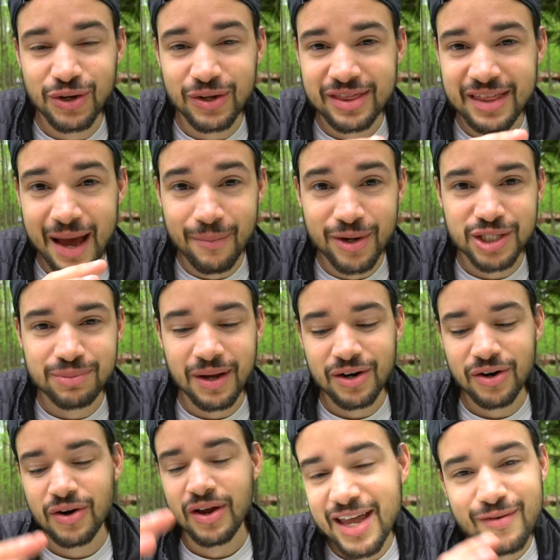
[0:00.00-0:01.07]
look that much
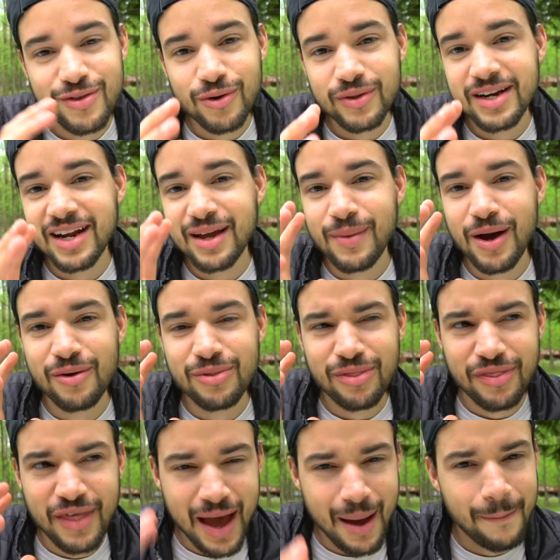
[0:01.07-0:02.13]
better. Even though it didn't come out
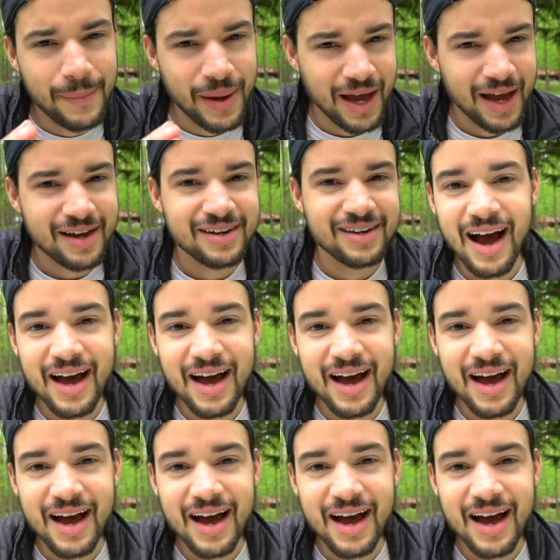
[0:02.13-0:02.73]
that bad,